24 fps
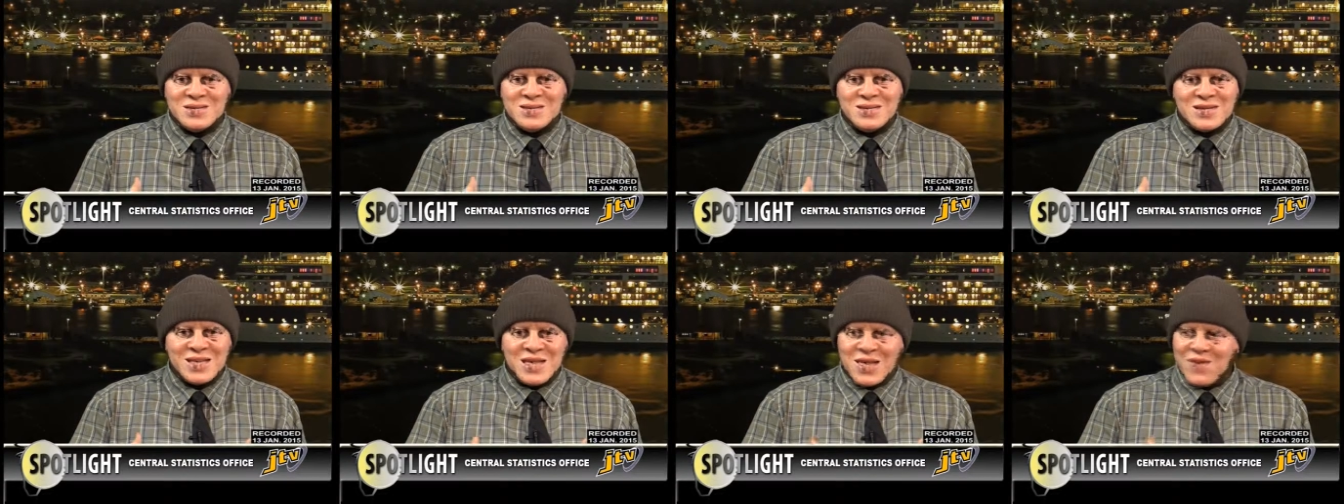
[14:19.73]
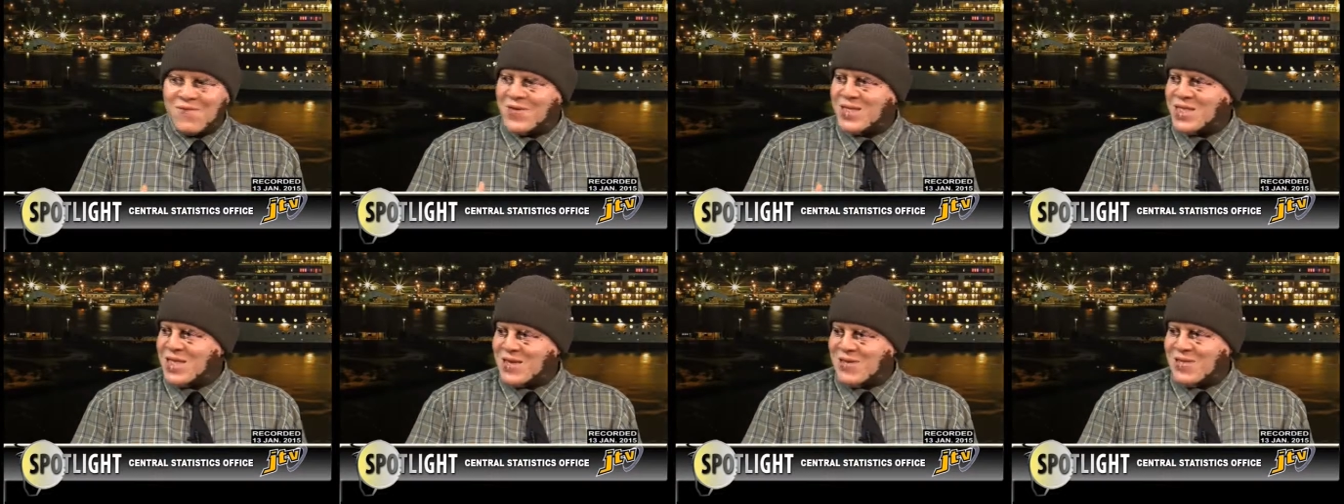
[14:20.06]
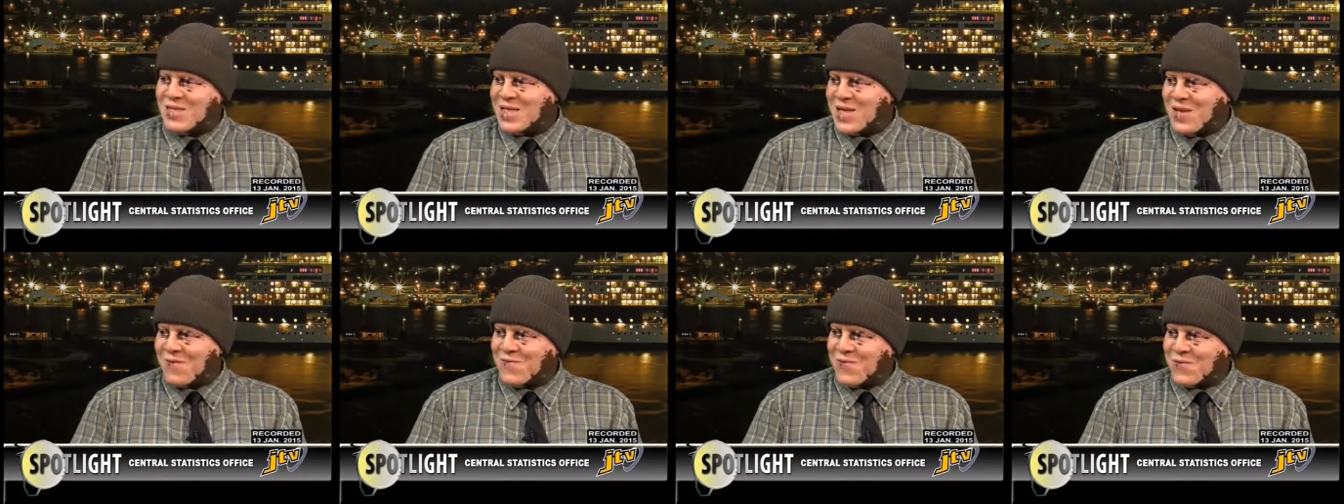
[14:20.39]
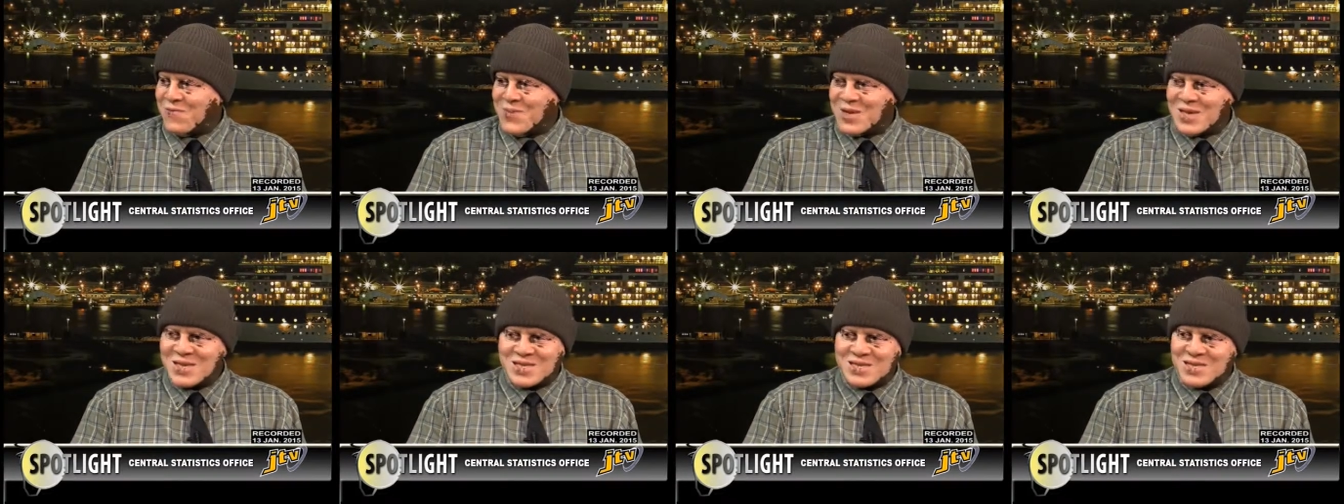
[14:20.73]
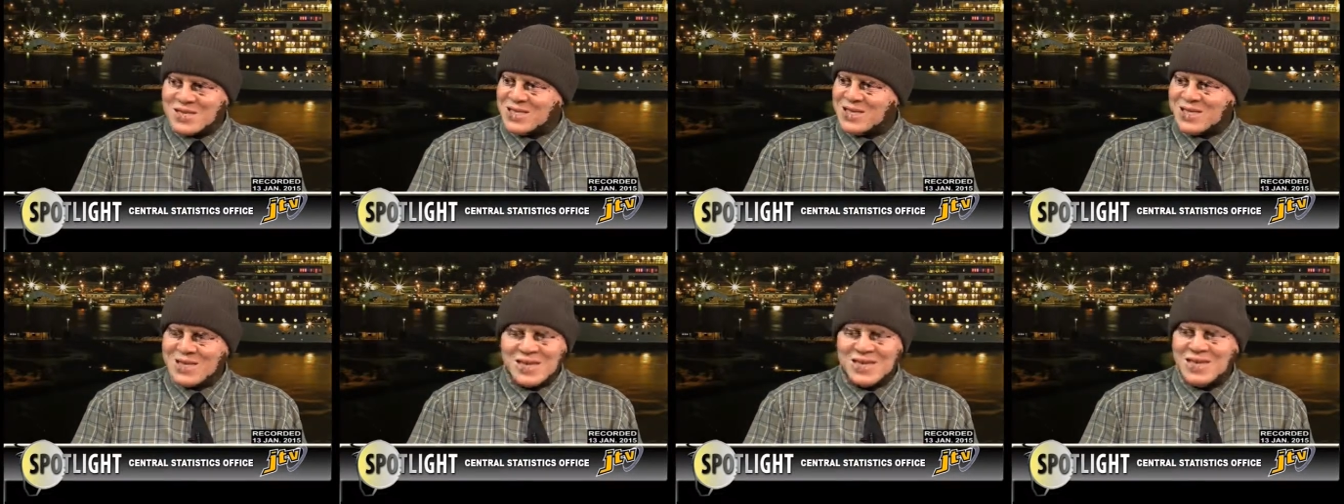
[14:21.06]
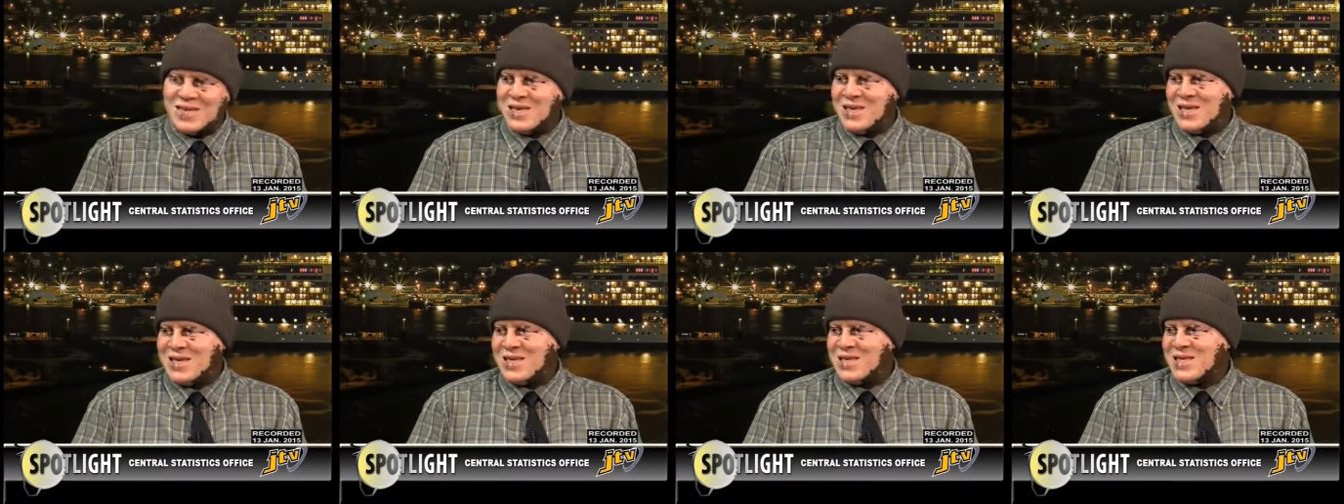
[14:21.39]
giving the, the information
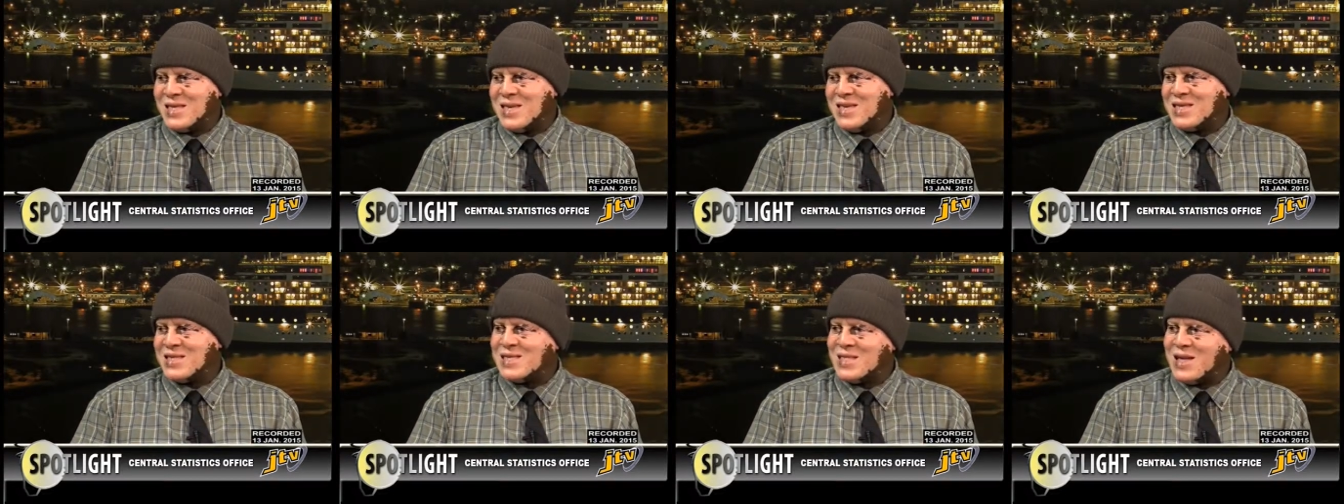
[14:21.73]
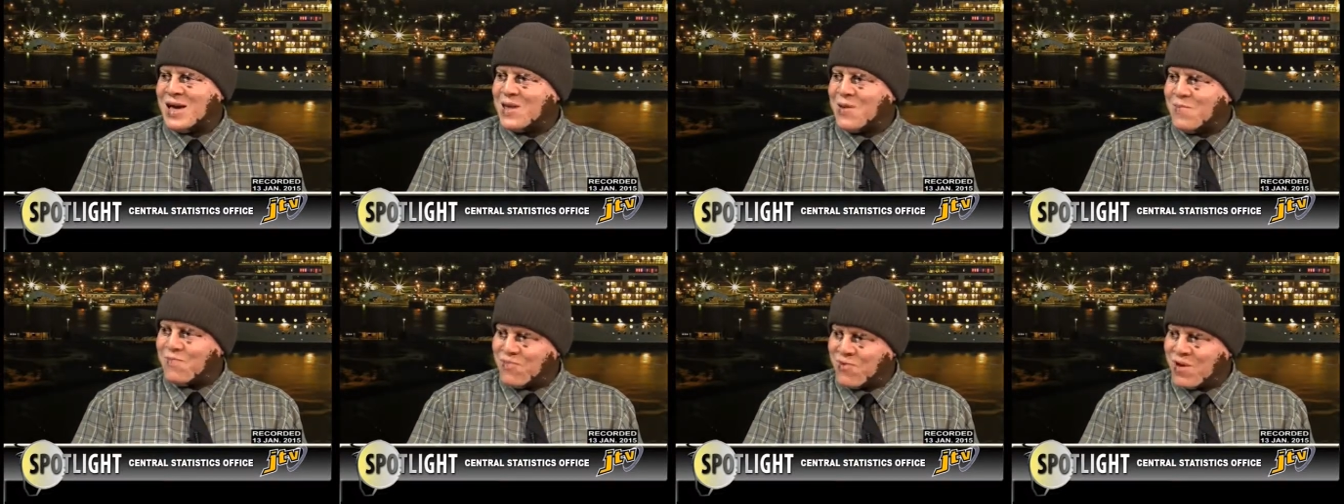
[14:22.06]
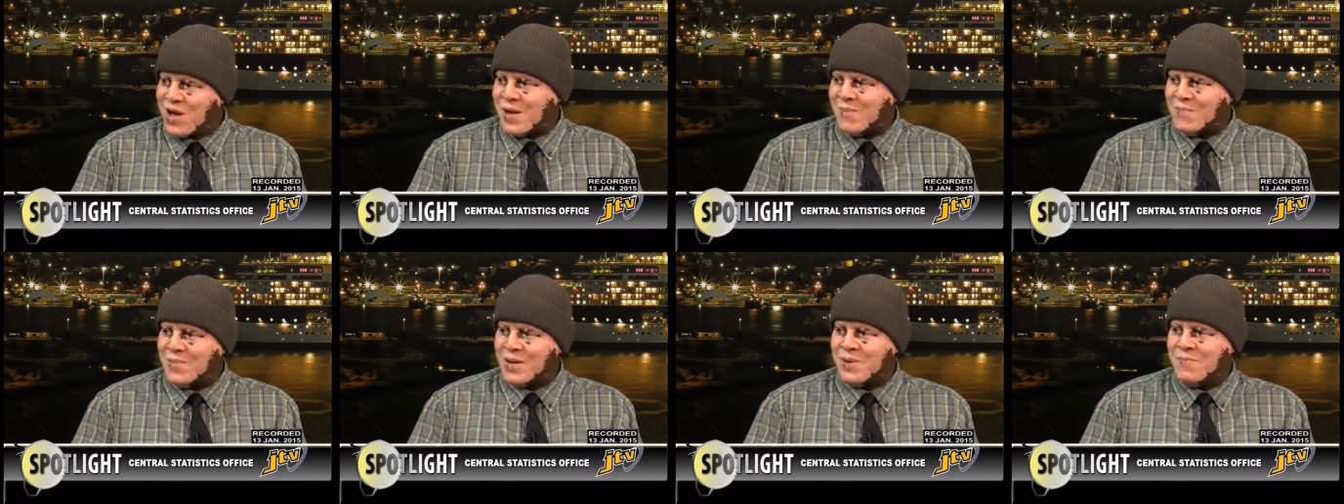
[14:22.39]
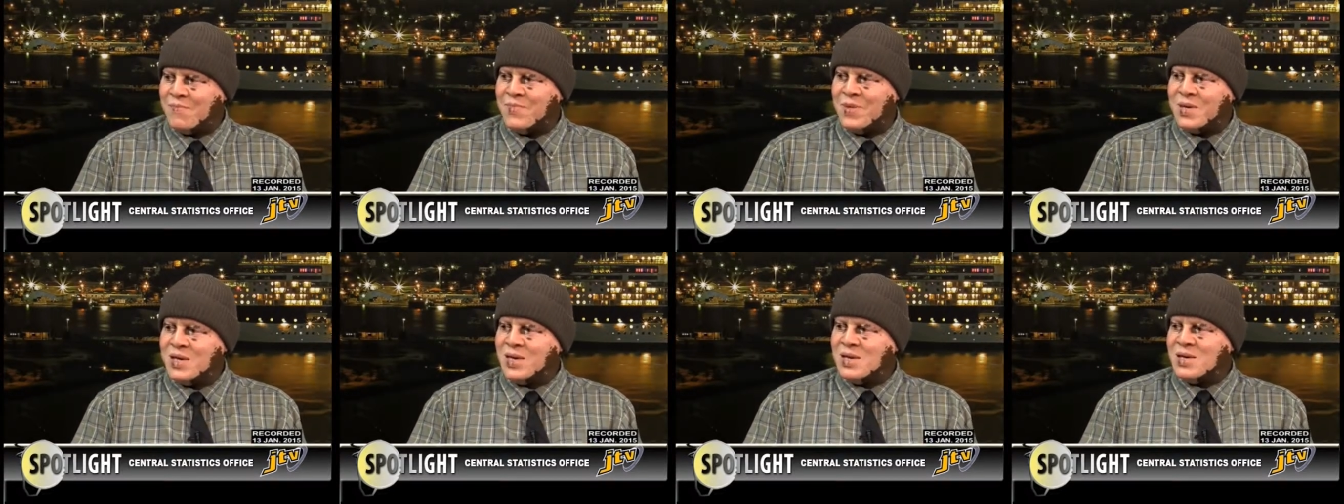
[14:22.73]
is it, not a problem.